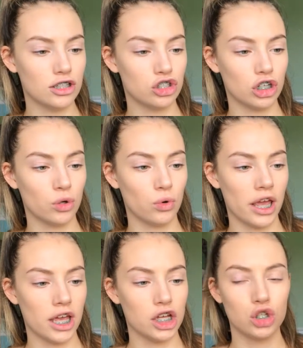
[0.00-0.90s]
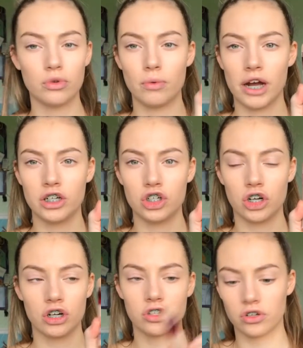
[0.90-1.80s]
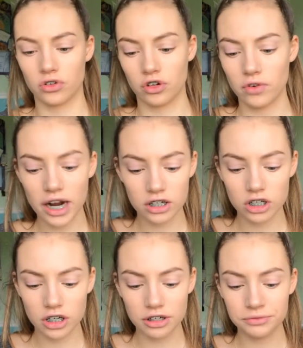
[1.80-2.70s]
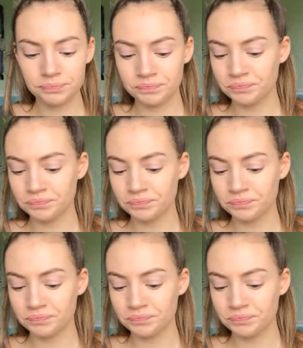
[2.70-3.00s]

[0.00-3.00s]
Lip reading: Instant Age Rewind Dark Circle Corrector.